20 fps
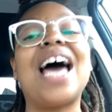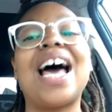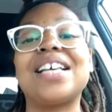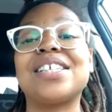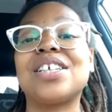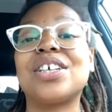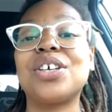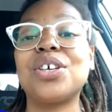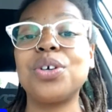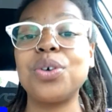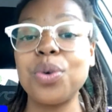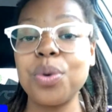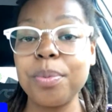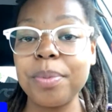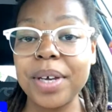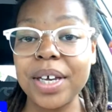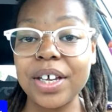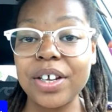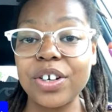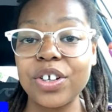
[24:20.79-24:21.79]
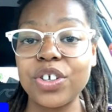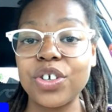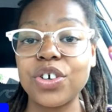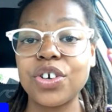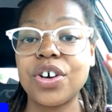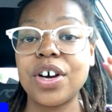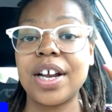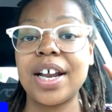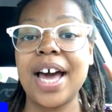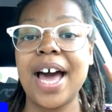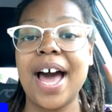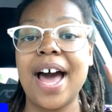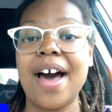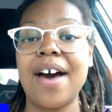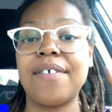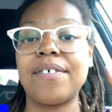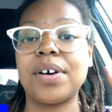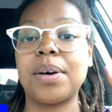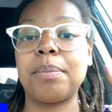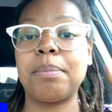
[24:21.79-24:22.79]
And as a human, you're going to
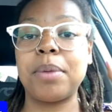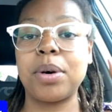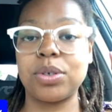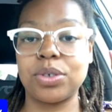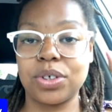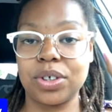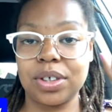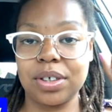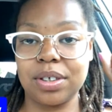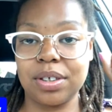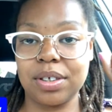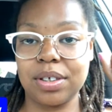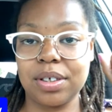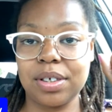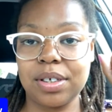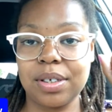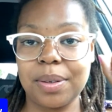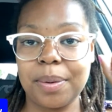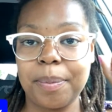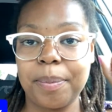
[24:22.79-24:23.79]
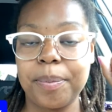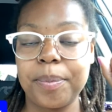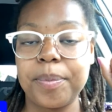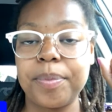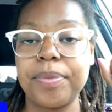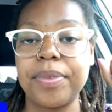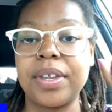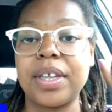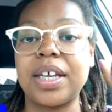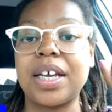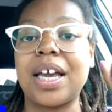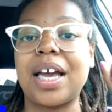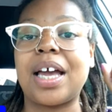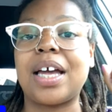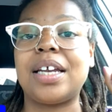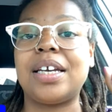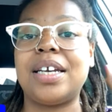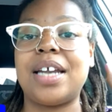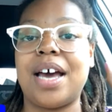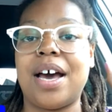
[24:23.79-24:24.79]
have emotions.
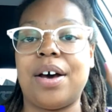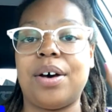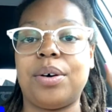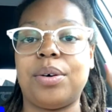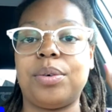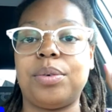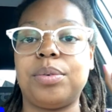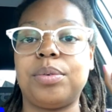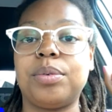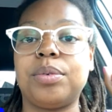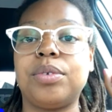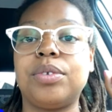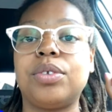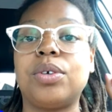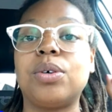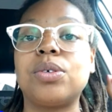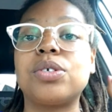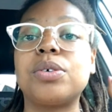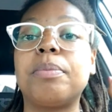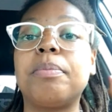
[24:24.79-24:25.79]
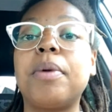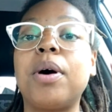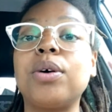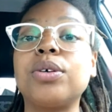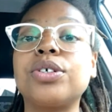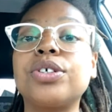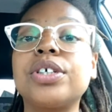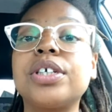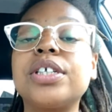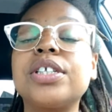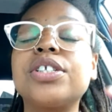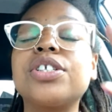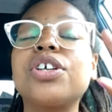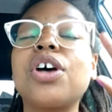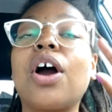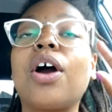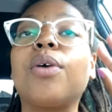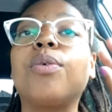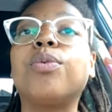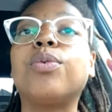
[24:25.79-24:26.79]
Now, those
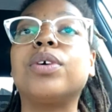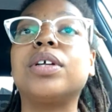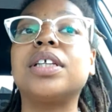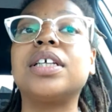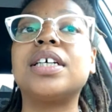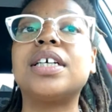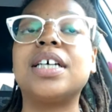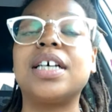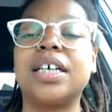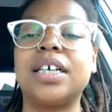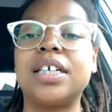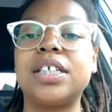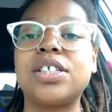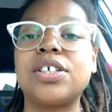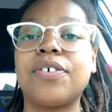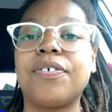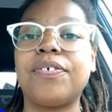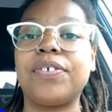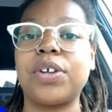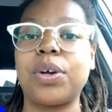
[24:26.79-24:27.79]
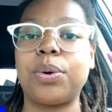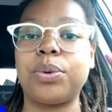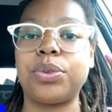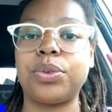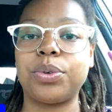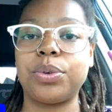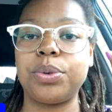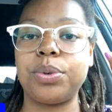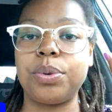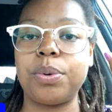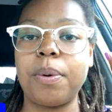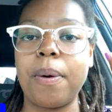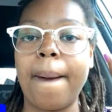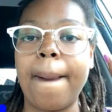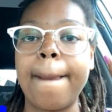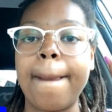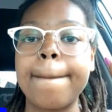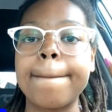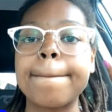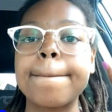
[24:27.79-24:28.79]
emotions are really good to flow through,
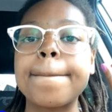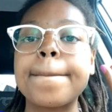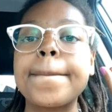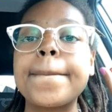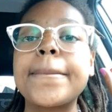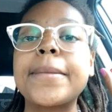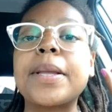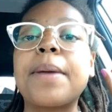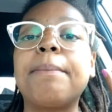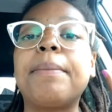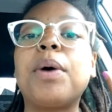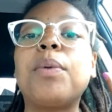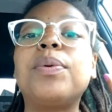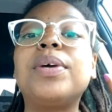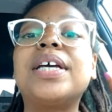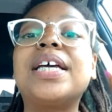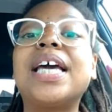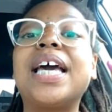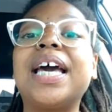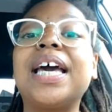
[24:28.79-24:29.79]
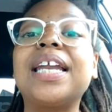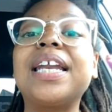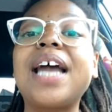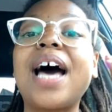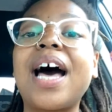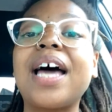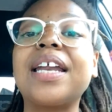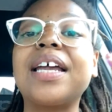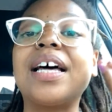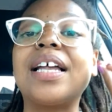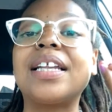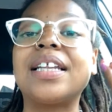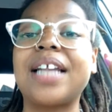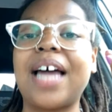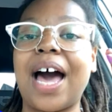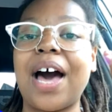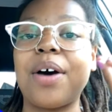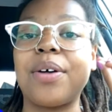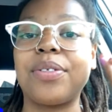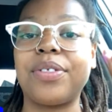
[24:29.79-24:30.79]
but we cannot
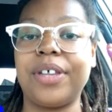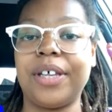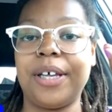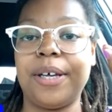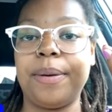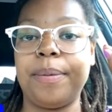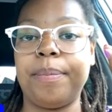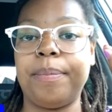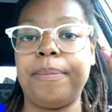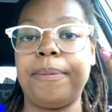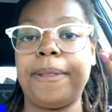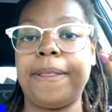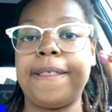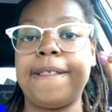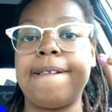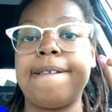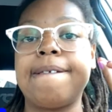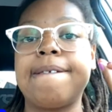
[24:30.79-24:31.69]
allow them